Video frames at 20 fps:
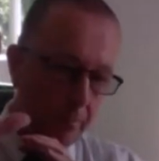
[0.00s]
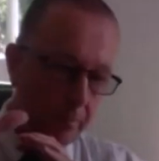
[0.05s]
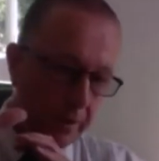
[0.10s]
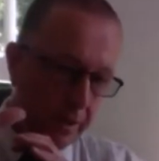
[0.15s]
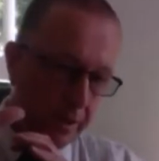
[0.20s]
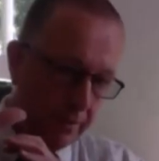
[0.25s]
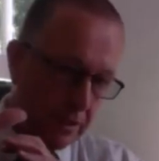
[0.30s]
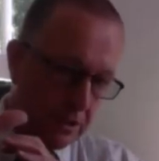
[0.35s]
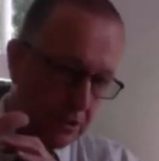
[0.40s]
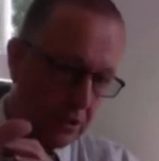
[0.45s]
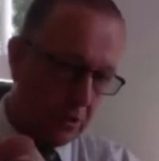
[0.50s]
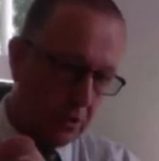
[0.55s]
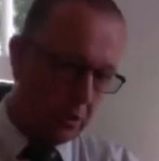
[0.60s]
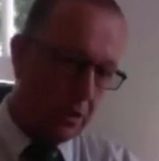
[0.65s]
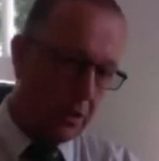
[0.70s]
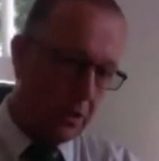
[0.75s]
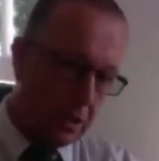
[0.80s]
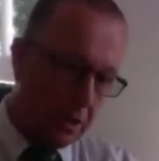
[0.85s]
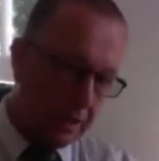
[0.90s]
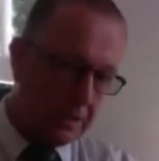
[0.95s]
But if it's
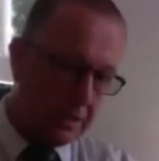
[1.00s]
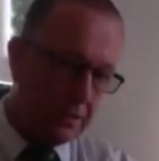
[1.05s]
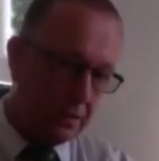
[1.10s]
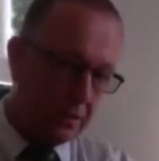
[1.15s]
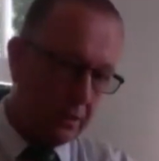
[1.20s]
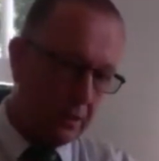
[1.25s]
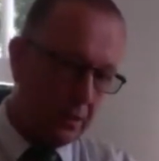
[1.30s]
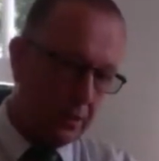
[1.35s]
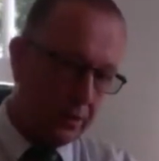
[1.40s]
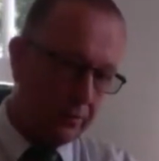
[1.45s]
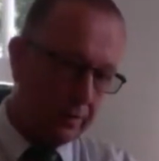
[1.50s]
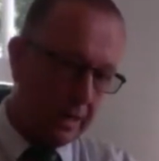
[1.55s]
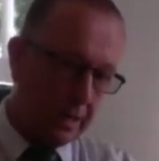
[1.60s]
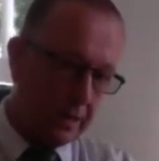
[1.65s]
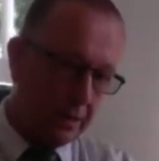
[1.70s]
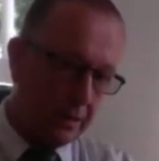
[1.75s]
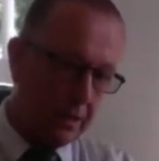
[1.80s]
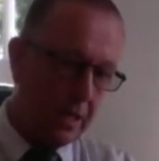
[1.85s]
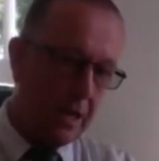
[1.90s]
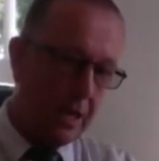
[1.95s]
got light at the other
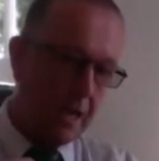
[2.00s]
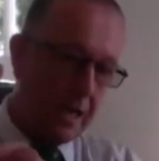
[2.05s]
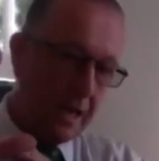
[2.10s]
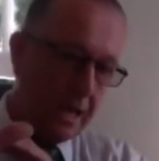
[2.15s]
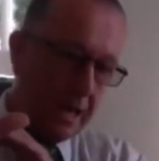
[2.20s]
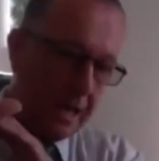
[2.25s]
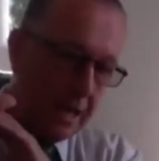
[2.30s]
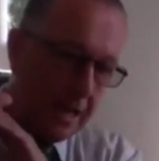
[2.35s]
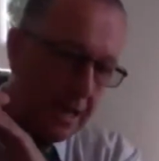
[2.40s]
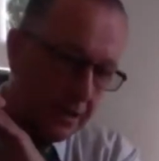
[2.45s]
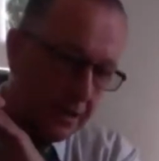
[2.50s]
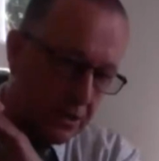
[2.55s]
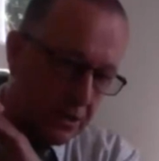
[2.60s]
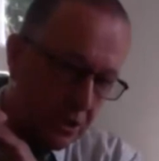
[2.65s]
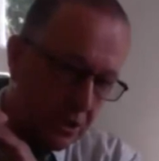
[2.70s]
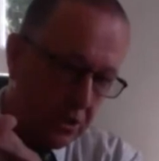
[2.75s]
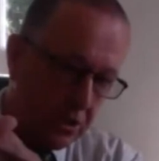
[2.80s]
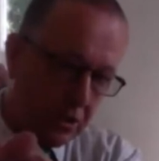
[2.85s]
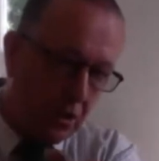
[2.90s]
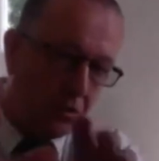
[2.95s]
end, he
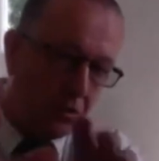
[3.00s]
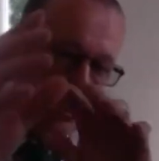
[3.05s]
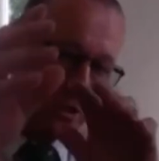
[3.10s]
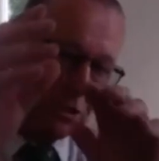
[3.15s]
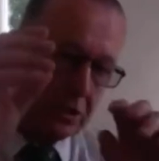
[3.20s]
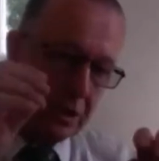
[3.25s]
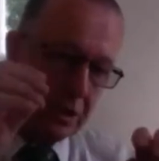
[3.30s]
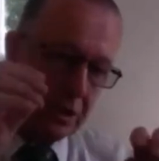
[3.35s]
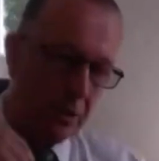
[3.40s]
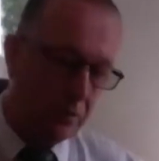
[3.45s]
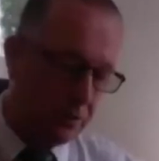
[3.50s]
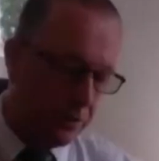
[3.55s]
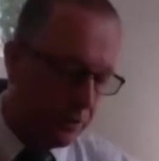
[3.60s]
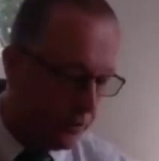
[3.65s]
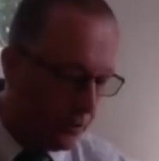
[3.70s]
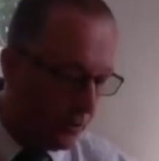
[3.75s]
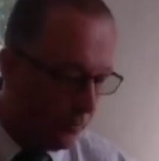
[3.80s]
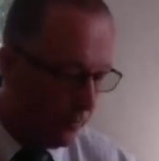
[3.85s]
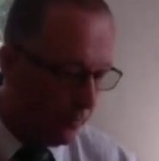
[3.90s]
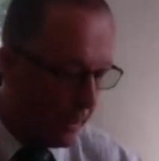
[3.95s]
has got to go
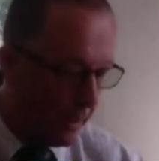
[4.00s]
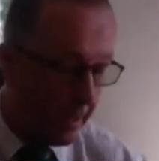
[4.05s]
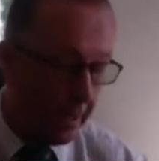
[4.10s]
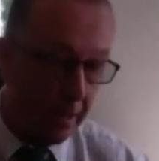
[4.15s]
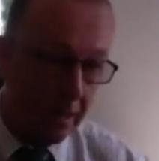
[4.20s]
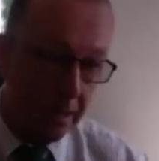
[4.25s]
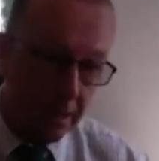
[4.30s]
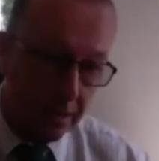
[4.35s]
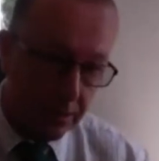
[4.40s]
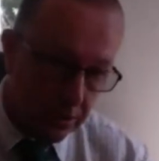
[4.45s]
through there.